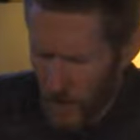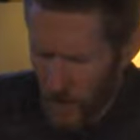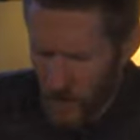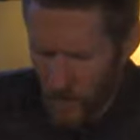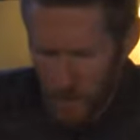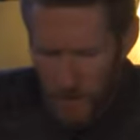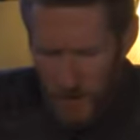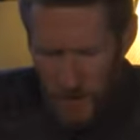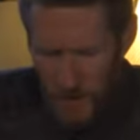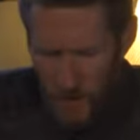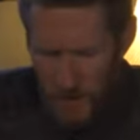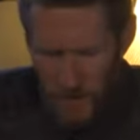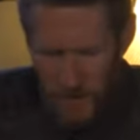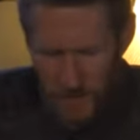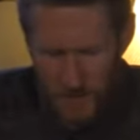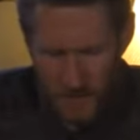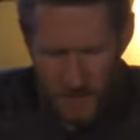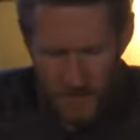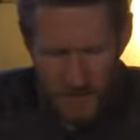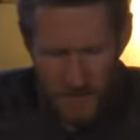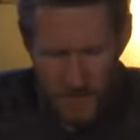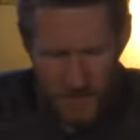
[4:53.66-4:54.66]
Spielberg
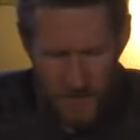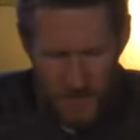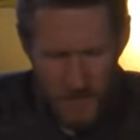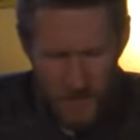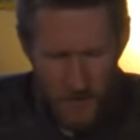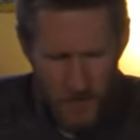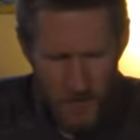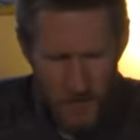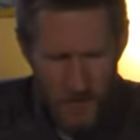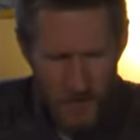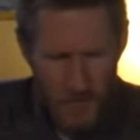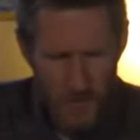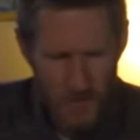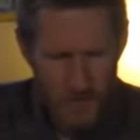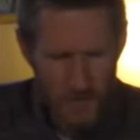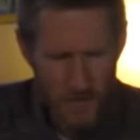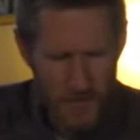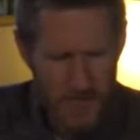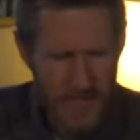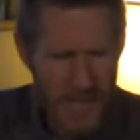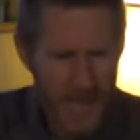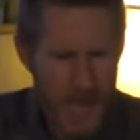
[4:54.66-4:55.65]
has done
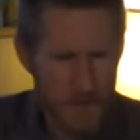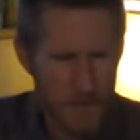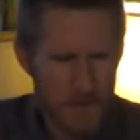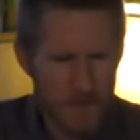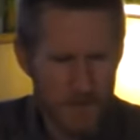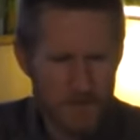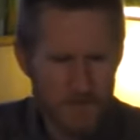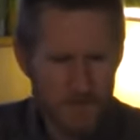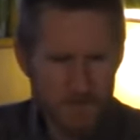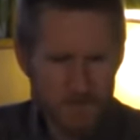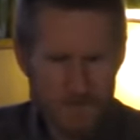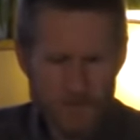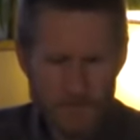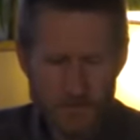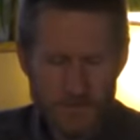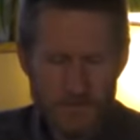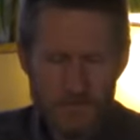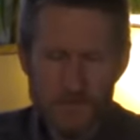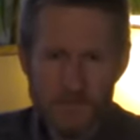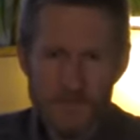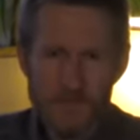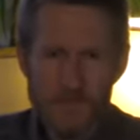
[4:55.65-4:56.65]
or Cameron.
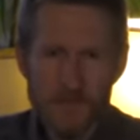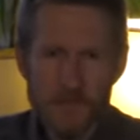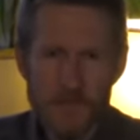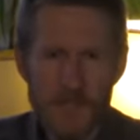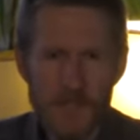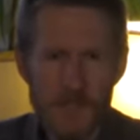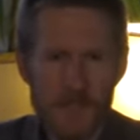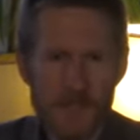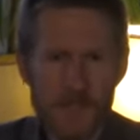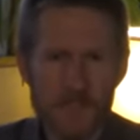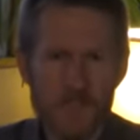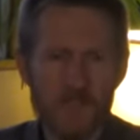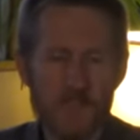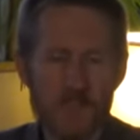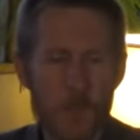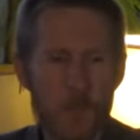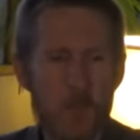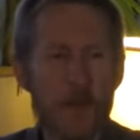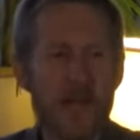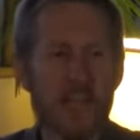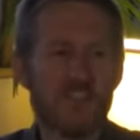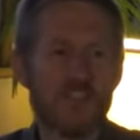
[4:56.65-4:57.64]
This is
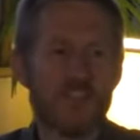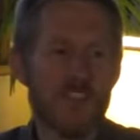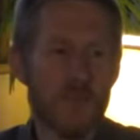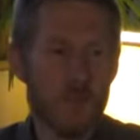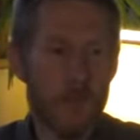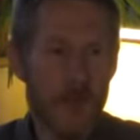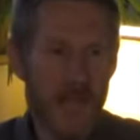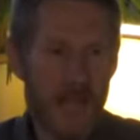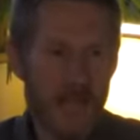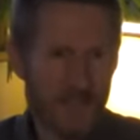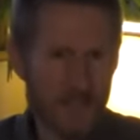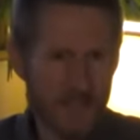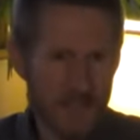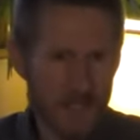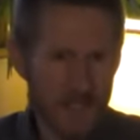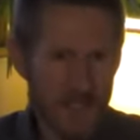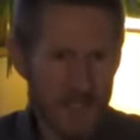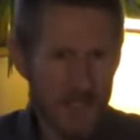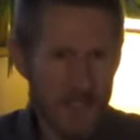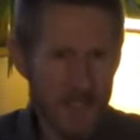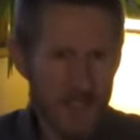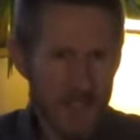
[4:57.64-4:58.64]
the best of the
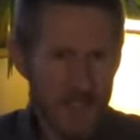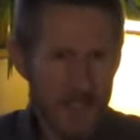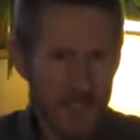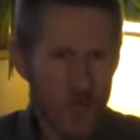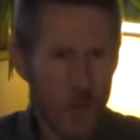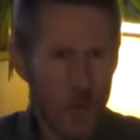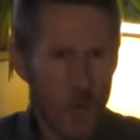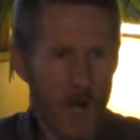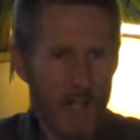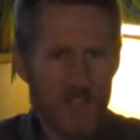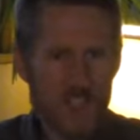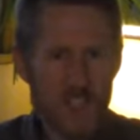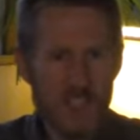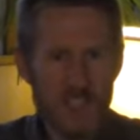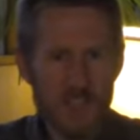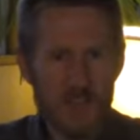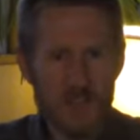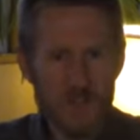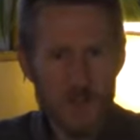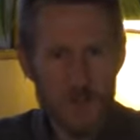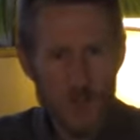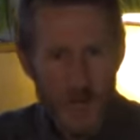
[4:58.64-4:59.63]
best. You're
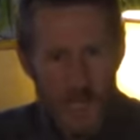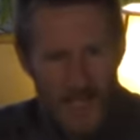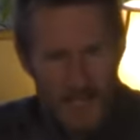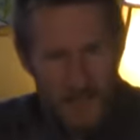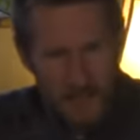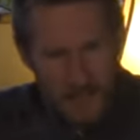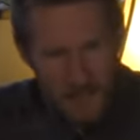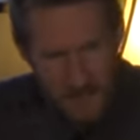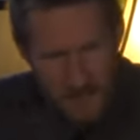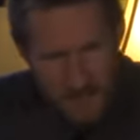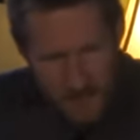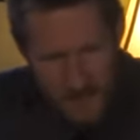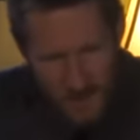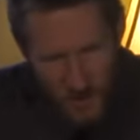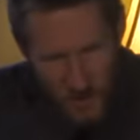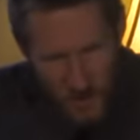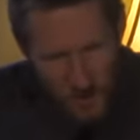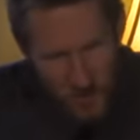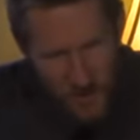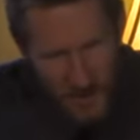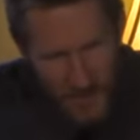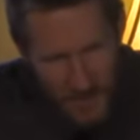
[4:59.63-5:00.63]
watching great
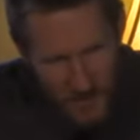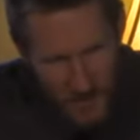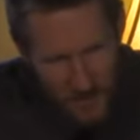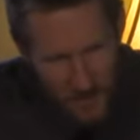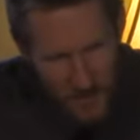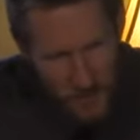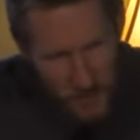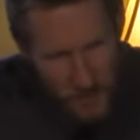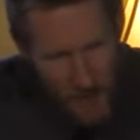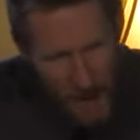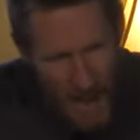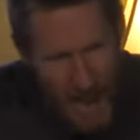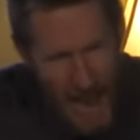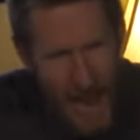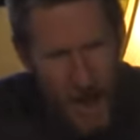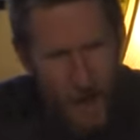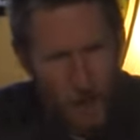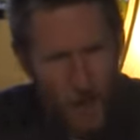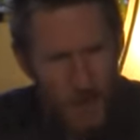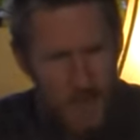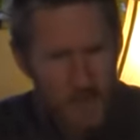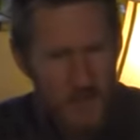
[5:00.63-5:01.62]
displays of
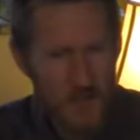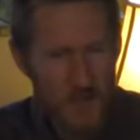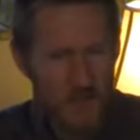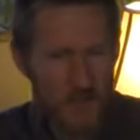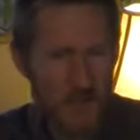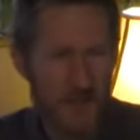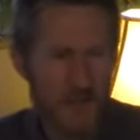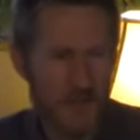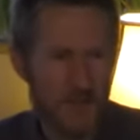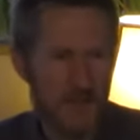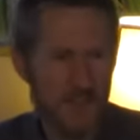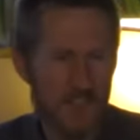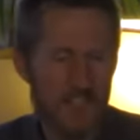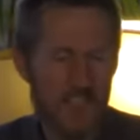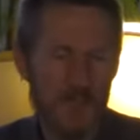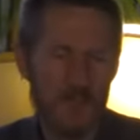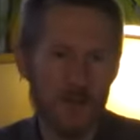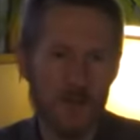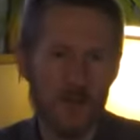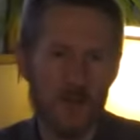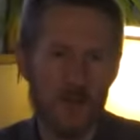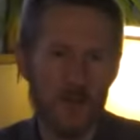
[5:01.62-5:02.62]
power that you've never
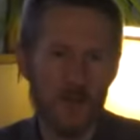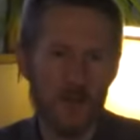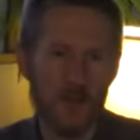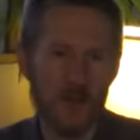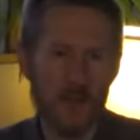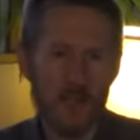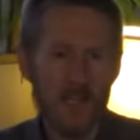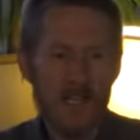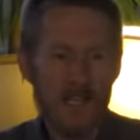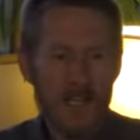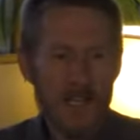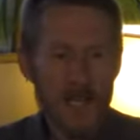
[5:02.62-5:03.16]
seen before.